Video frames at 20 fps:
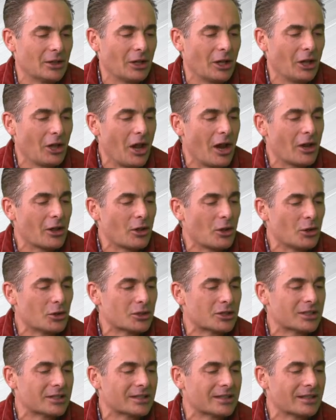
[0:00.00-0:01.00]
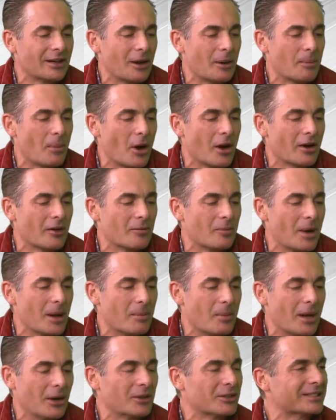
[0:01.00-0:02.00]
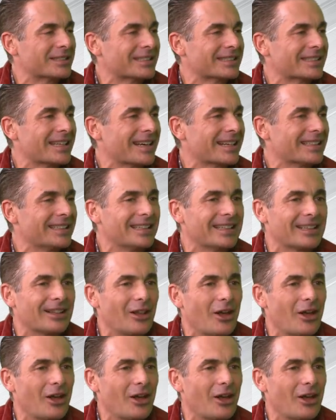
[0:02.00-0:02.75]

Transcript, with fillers: a lot of those are part of my parenting technique.